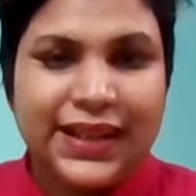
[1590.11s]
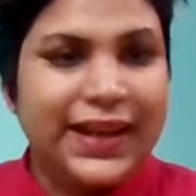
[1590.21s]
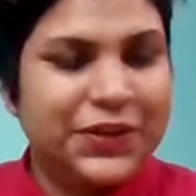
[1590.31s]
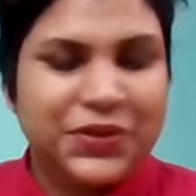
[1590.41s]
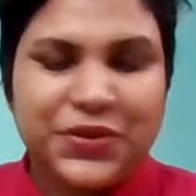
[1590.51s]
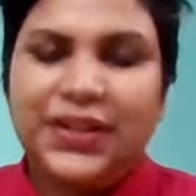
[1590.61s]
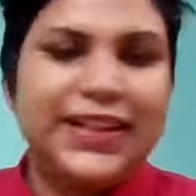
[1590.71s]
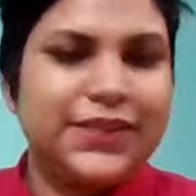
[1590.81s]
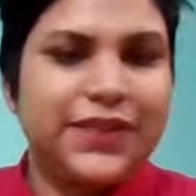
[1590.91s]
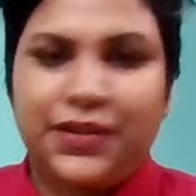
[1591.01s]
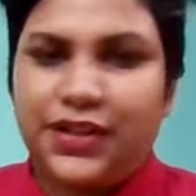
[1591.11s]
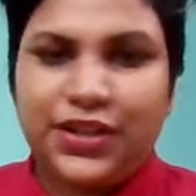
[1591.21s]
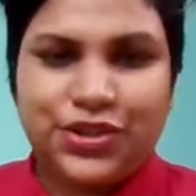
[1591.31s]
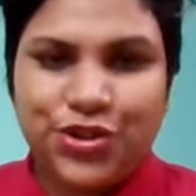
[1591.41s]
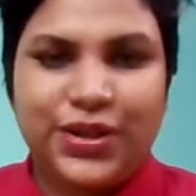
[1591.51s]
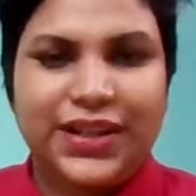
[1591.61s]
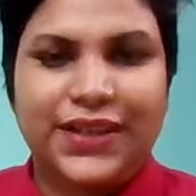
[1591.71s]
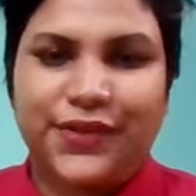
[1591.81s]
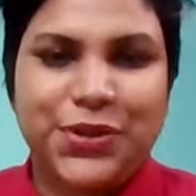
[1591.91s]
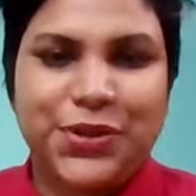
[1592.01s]
It really is very reassuring
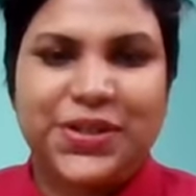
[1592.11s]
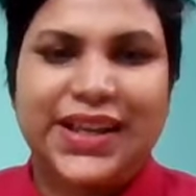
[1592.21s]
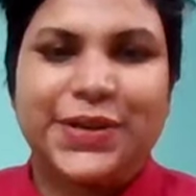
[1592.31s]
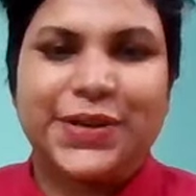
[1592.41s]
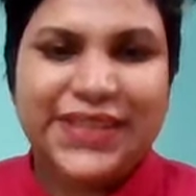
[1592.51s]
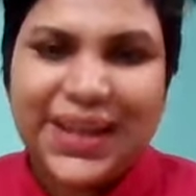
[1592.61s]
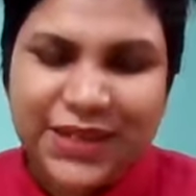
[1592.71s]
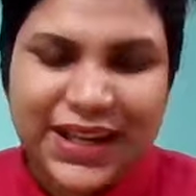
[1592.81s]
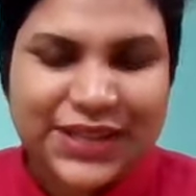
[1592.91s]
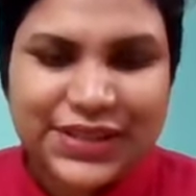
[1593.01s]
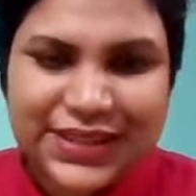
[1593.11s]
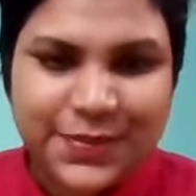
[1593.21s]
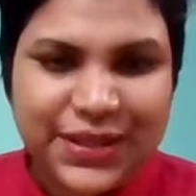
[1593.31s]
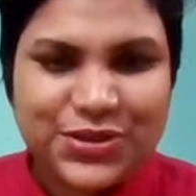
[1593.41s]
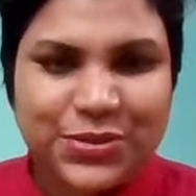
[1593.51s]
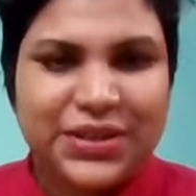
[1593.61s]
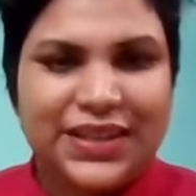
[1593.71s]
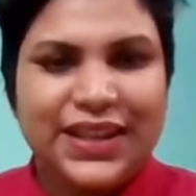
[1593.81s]
for you to take out time and actually speak to me.